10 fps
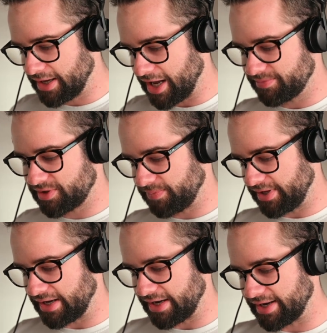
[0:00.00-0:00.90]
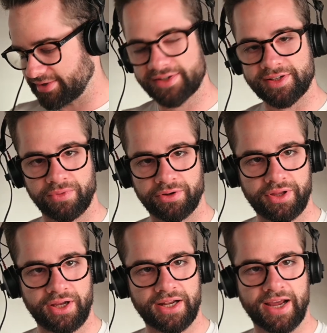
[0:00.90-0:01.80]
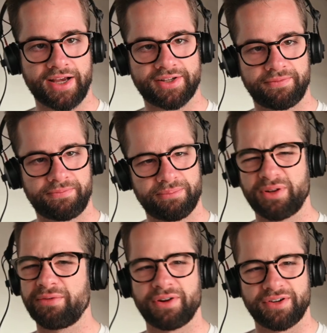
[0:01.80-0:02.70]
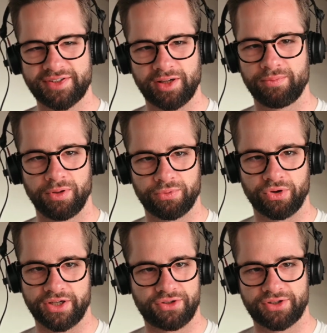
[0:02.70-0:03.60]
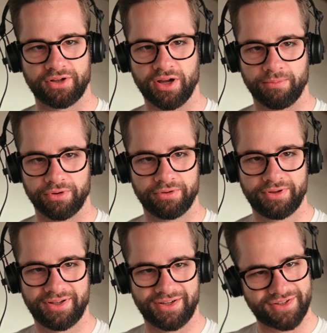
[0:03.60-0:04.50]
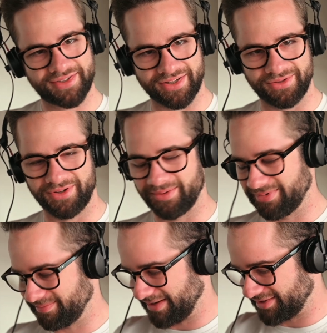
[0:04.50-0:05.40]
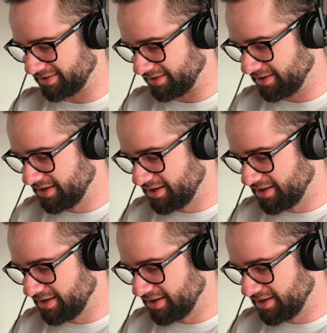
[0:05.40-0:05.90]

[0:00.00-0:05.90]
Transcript: MCP has a similar thing. It has but a very simple progress, just a number. It just sends you a number, basically.